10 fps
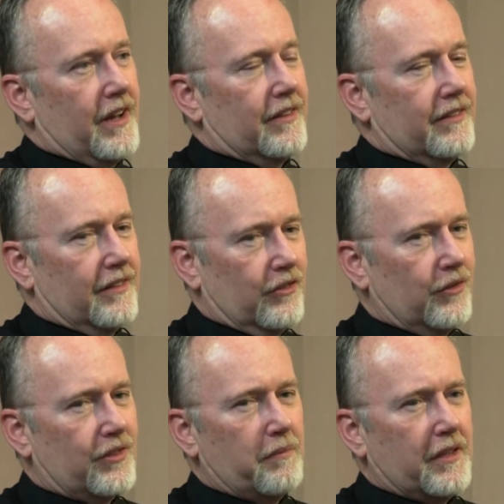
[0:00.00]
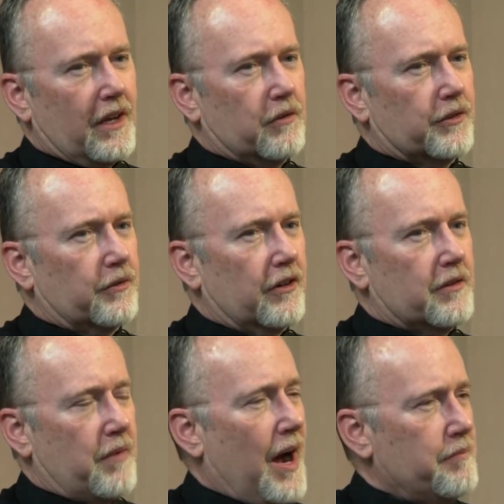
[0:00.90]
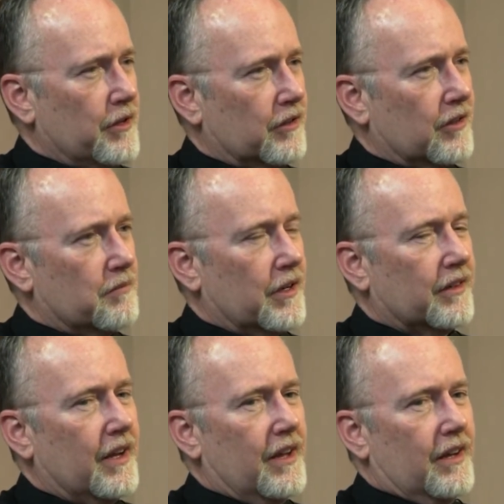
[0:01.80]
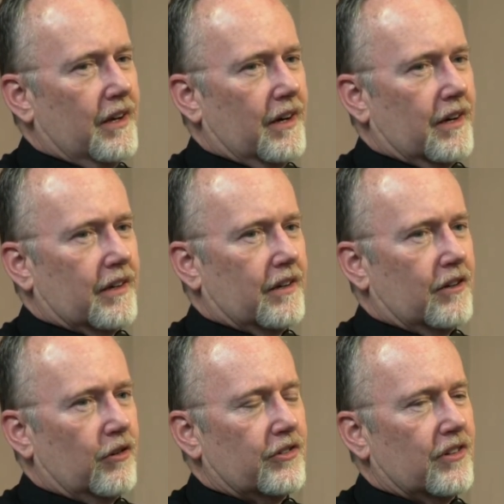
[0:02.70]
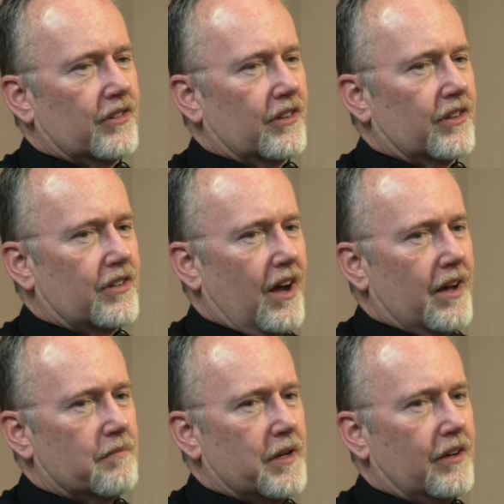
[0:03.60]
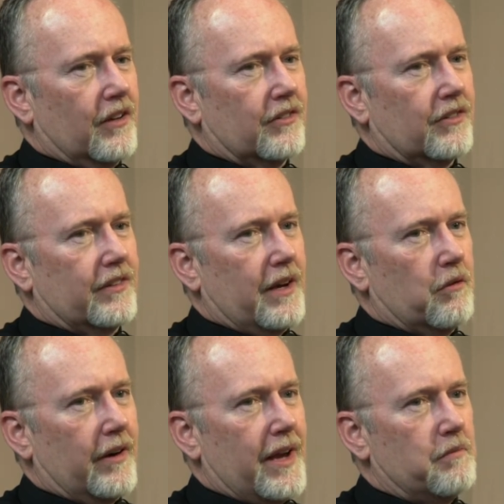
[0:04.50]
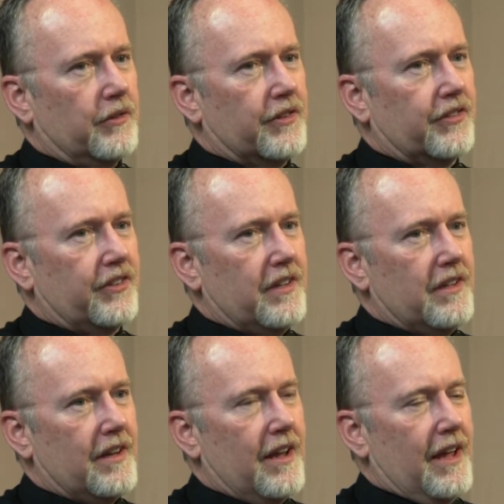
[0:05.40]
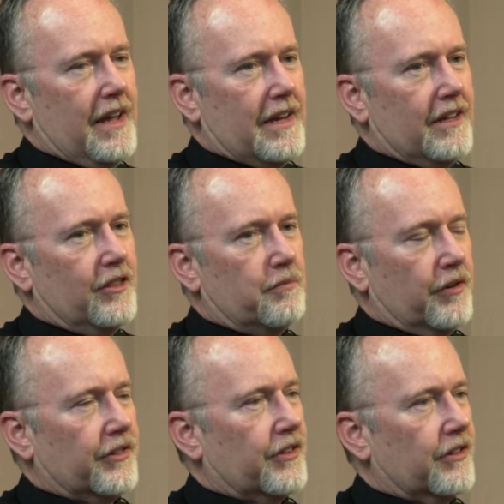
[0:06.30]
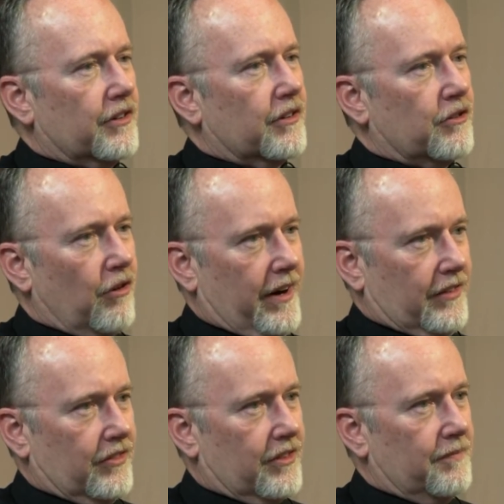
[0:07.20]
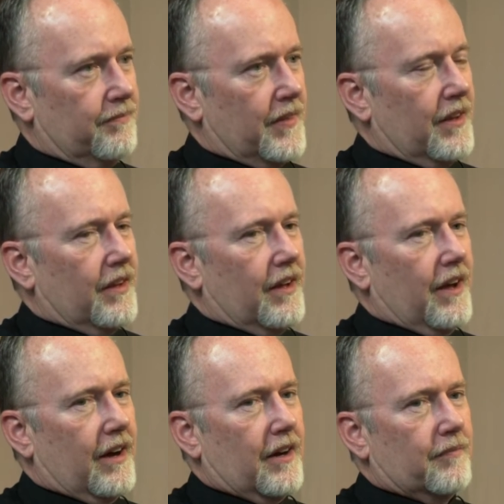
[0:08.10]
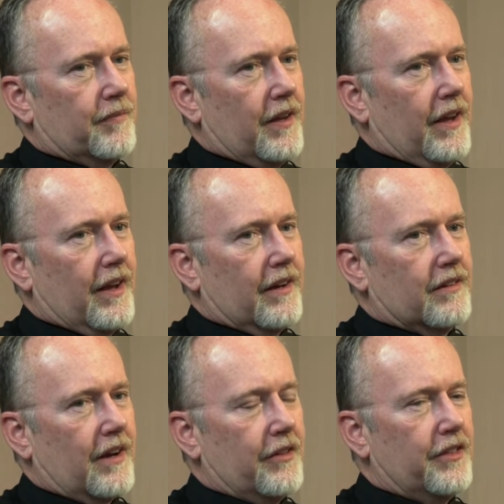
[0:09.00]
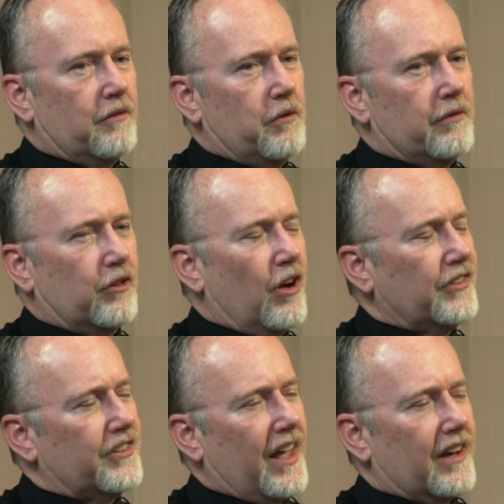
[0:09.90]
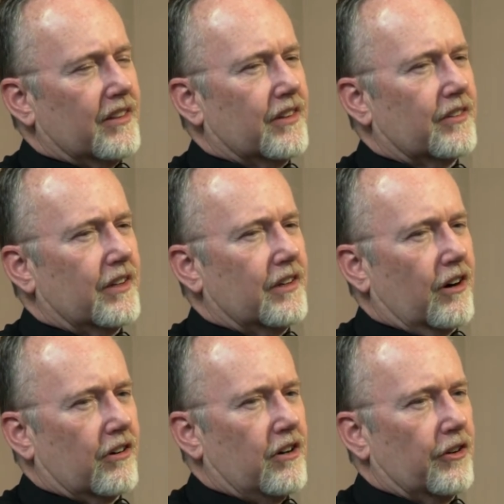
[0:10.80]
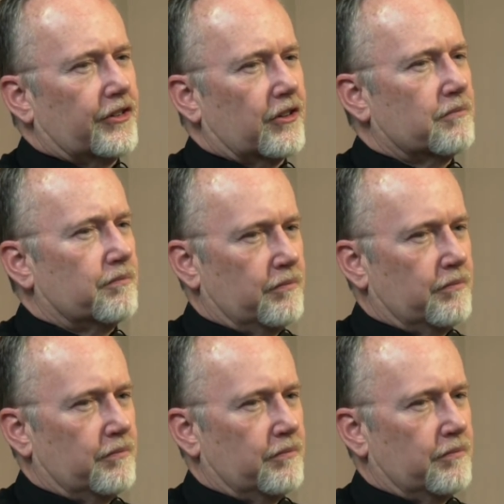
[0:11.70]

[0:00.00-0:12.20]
And this was something that was very popular among Christians at the time, because they were able to see in the prisoner Christ. And I think we've lost that in our culture.